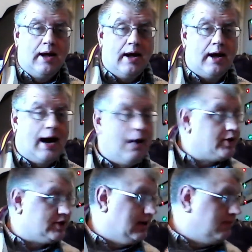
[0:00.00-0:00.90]
Uh, our
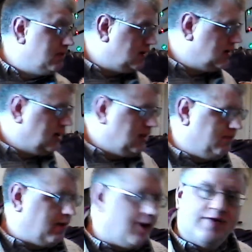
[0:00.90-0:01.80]
team,
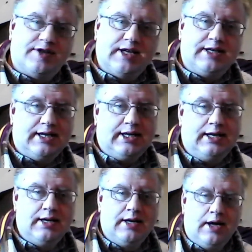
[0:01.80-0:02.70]
Bradford City,
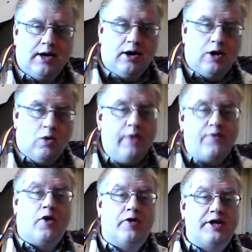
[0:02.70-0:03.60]
we
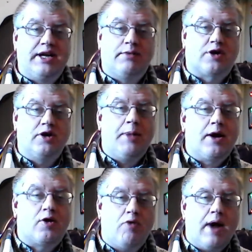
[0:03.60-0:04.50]
thought this year was going to be
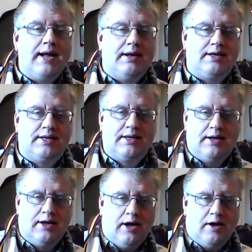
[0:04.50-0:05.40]
great.
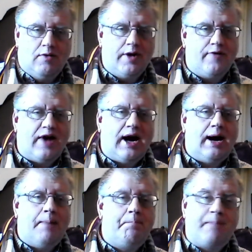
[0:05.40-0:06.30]
One of
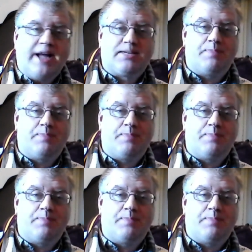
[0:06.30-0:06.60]
our best